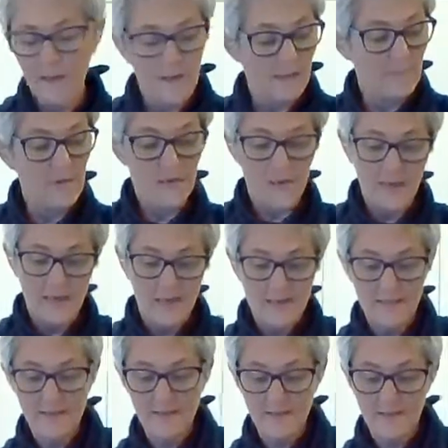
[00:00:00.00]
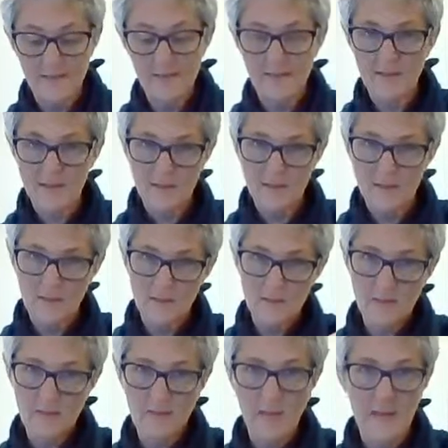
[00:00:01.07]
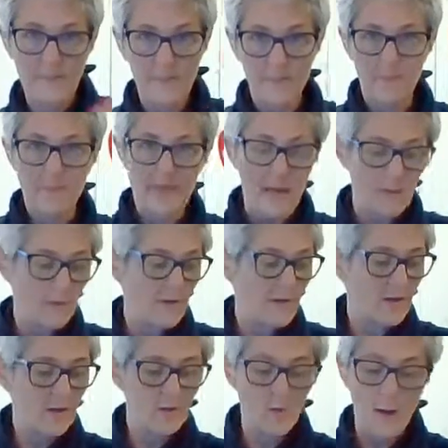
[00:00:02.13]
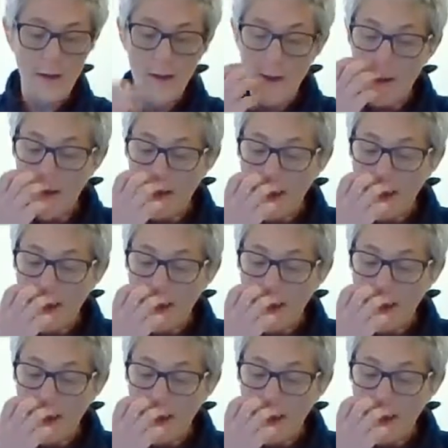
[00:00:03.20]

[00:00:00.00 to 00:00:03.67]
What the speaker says: I'm going to kind of slide them down with a new one,